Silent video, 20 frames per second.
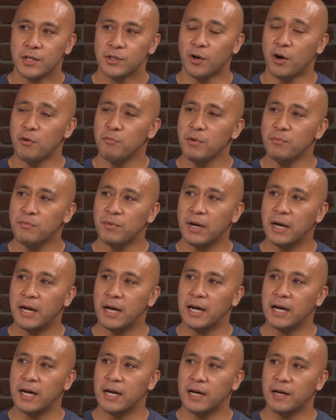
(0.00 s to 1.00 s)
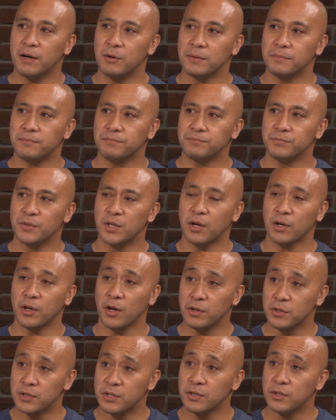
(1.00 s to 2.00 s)
so I remember,
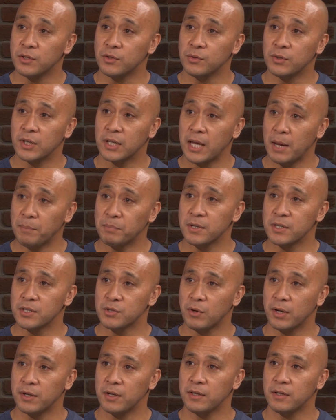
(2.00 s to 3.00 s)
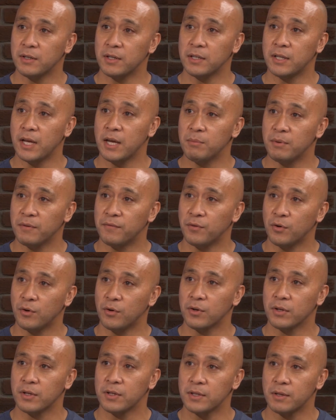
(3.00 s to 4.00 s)
going to the captain's run the day
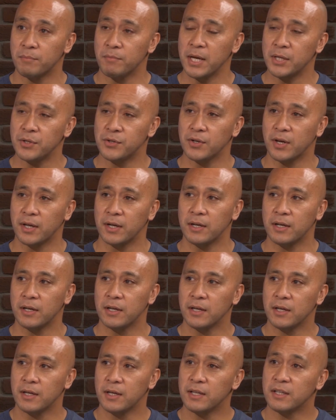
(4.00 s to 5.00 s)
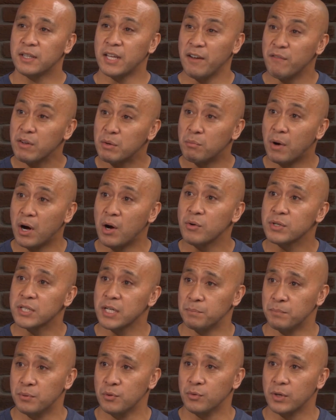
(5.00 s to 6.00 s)
before the match, and David Miles
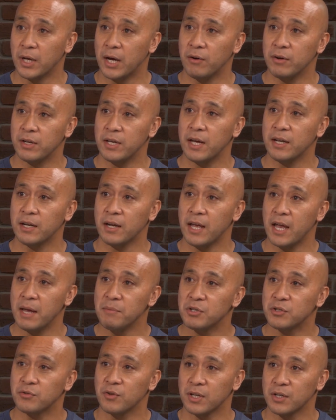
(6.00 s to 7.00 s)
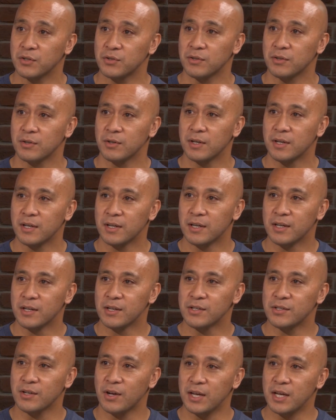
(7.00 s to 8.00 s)
had pulled out. He had a hamstring issue.
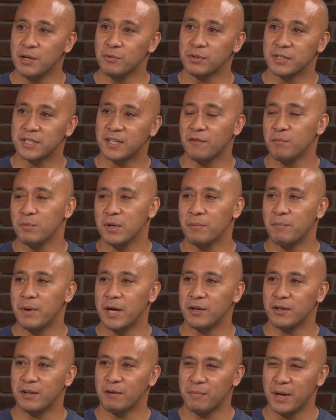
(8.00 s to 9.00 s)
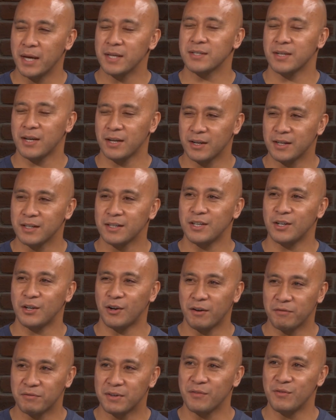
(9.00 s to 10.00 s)
So he was giving me a pat on the back saying,
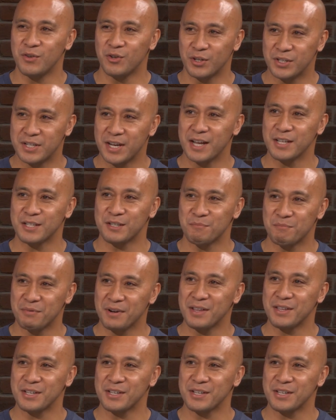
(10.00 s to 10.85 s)
I've given you a chance to play